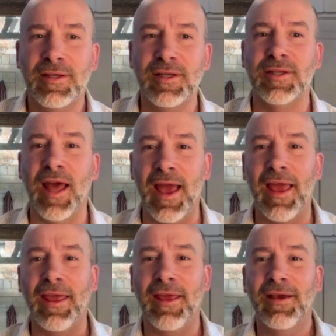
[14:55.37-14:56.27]
to
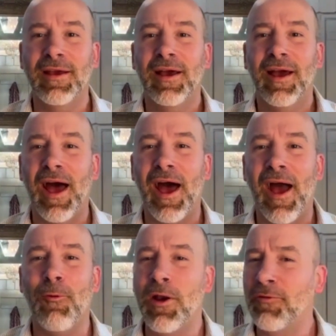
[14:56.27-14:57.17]
say
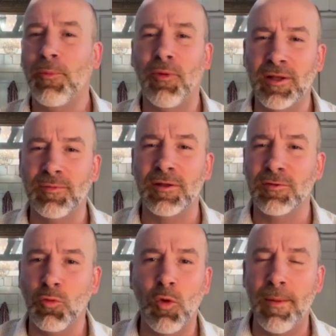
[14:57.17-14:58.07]
one of our principles
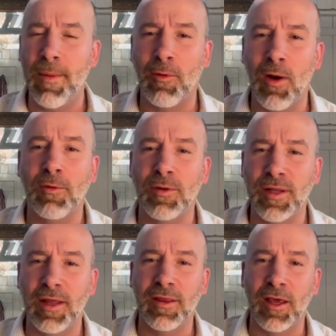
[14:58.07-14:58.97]
way back when was
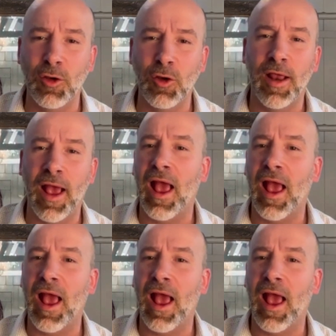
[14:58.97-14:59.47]
like the good